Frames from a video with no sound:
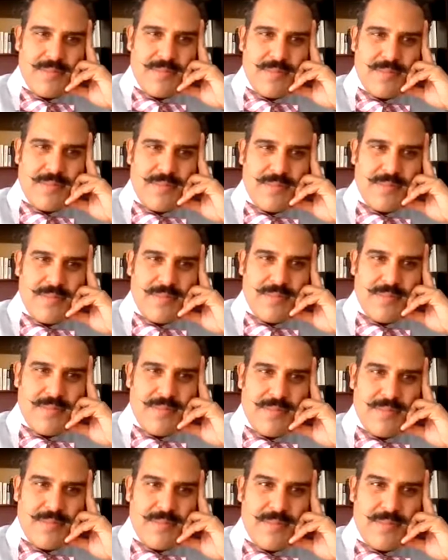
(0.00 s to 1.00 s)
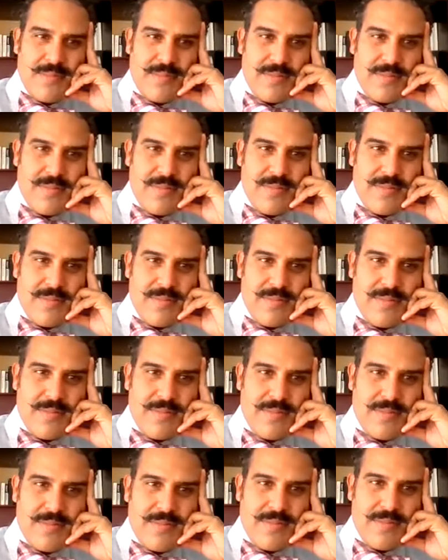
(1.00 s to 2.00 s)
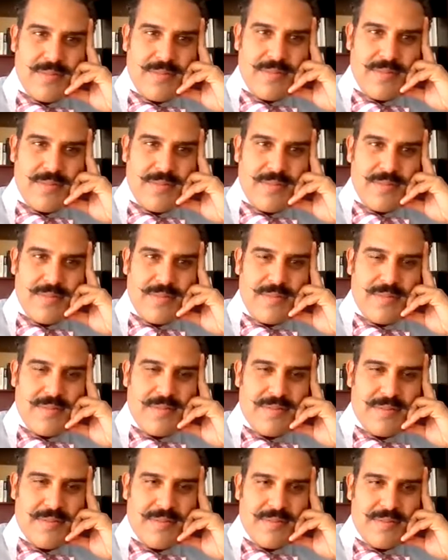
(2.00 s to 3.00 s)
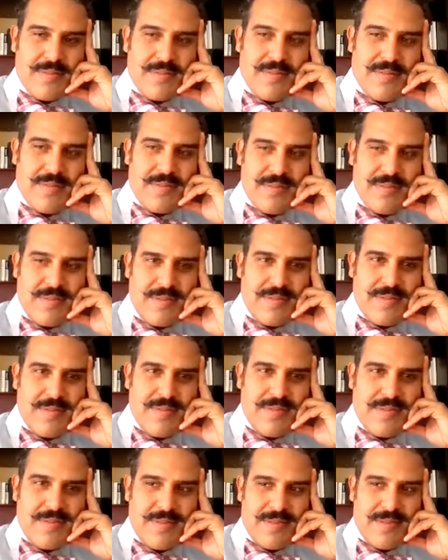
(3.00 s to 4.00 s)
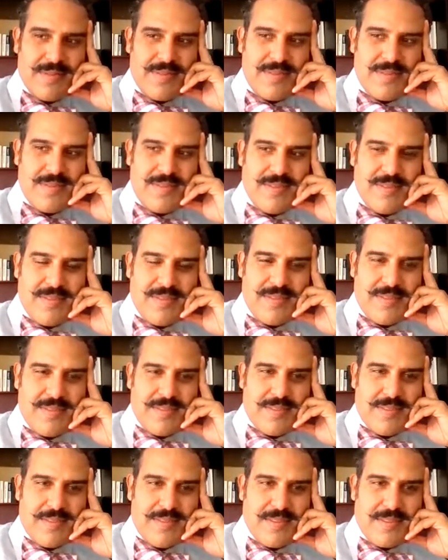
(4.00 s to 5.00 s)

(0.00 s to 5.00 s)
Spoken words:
No words are spoken by the person on screen.